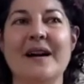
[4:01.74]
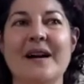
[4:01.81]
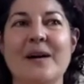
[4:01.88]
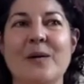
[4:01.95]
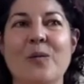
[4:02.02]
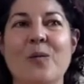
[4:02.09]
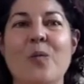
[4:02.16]

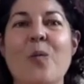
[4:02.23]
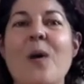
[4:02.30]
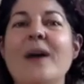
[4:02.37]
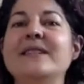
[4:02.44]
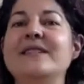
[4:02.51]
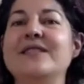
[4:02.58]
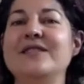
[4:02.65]

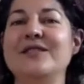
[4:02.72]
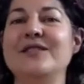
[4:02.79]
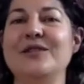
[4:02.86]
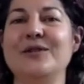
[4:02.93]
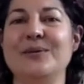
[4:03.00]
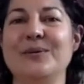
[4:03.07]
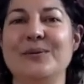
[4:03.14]
wants
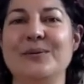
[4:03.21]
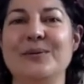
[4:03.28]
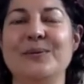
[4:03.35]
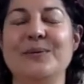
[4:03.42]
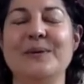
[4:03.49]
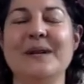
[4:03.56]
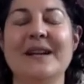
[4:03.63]

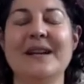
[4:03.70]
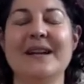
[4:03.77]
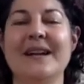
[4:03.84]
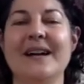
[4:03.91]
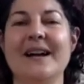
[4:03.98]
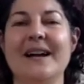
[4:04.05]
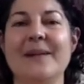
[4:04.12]
to
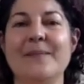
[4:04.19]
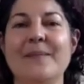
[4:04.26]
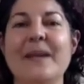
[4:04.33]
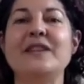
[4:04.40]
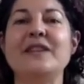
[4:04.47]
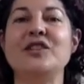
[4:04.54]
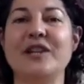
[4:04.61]

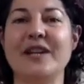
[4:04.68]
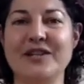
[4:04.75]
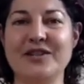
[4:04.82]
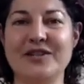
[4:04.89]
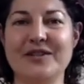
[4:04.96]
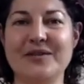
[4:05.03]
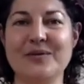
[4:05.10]
make
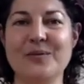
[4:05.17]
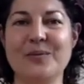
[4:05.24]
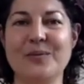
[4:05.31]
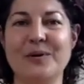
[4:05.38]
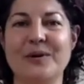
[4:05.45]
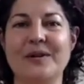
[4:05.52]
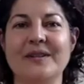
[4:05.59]
changes in the
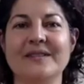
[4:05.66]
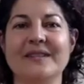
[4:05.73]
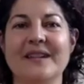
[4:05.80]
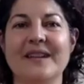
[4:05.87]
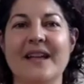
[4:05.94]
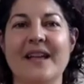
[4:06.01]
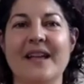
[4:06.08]
world,
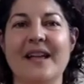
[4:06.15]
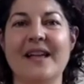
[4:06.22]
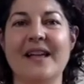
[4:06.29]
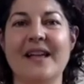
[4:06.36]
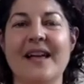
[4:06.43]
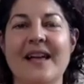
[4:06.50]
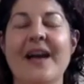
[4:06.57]

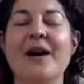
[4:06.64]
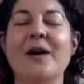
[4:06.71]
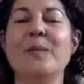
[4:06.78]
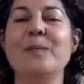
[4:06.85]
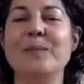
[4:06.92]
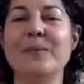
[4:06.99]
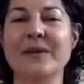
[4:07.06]

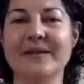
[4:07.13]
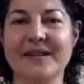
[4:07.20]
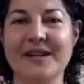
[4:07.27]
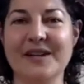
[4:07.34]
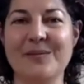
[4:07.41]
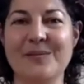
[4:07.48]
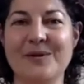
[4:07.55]
help build a
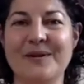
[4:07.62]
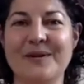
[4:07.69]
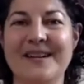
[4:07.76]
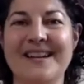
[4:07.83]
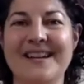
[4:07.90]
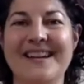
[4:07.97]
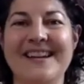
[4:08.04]

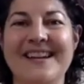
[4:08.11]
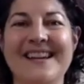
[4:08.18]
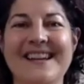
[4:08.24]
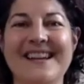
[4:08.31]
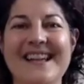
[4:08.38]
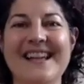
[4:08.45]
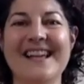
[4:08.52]
community,
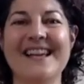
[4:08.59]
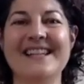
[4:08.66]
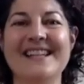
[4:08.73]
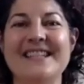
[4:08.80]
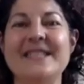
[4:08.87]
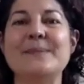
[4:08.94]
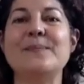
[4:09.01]

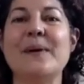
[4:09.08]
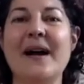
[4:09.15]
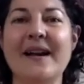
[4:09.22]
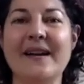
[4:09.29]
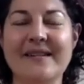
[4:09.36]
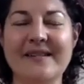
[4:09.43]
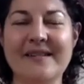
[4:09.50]

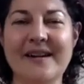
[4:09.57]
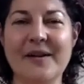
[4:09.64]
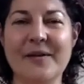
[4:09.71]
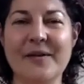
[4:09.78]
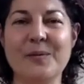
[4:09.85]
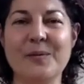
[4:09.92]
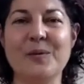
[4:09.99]
inspire
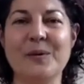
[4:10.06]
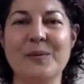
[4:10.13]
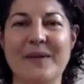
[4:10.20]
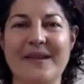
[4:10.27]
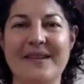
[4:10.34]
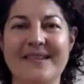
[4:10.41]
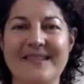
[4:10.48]
other
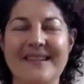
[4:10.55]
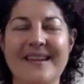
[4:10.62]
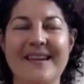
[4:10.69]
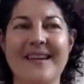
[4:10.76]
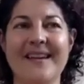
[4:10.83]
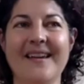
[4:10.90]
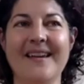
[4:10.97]
women,
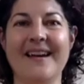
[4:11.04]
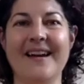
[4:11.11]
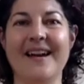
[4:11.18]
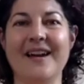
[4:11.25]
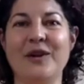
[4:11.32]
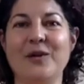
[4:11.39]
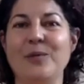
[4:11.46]

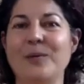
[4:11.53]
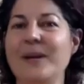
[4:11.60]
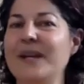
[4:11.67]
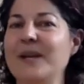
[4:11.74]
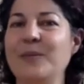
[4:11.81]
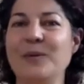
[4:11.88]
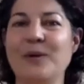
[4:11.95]

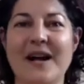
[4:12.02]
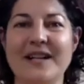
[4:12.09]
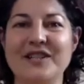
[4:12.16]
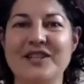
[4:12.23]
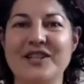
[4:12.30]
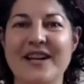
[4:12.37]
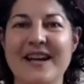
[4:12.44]
create a
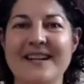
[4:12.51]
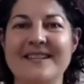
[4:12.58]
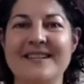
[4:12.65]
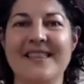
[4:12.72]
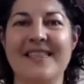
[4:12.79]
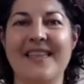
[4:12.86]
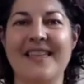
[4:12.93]
project
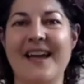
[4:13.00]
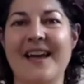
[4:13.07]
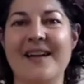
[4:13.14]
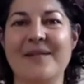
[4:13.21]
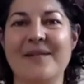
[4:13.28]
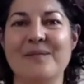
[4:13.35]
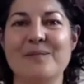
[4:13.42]

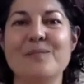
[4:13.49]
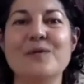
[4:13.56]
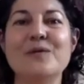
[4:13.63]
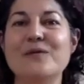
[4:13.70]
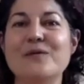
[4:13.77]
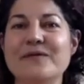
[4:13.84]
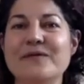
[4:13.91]
that
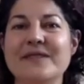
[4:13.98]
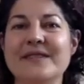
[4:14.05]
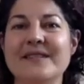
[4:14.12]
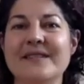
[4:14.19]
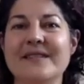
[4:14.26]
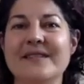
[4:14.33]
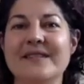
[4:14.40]
moves
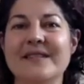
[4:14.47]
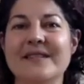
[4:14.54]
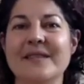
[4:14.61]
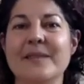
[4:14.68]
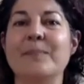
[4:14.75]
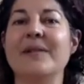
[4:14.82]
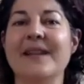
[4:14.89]

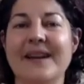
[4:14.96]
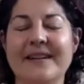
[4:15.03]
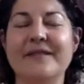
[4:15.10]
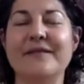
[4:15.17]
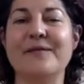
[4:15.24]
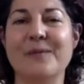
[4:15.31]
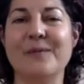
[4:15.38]
the
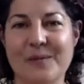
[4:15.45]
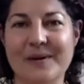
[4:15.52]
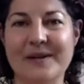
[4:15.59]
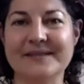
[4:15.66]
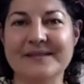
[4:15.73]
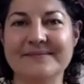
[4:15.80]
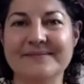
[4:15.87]
planet forward.